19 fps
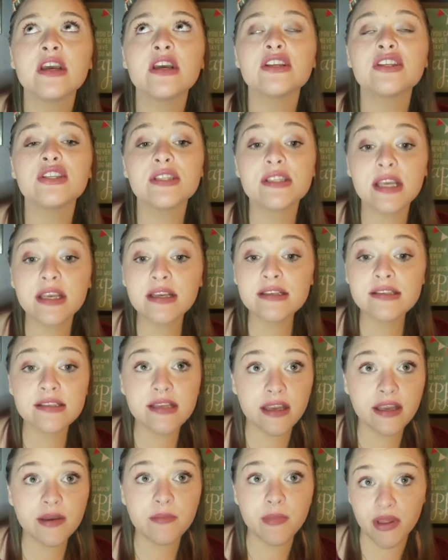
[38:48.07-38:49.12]
she's like a
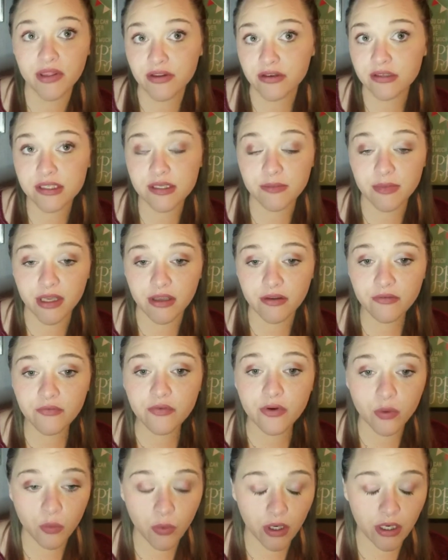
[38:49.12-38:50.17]
second mother to me,
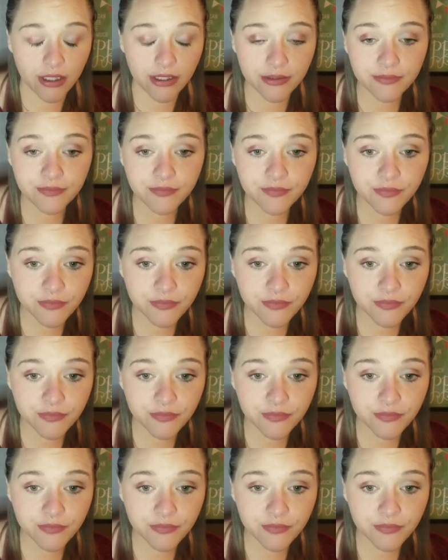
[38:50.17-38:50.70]
for one.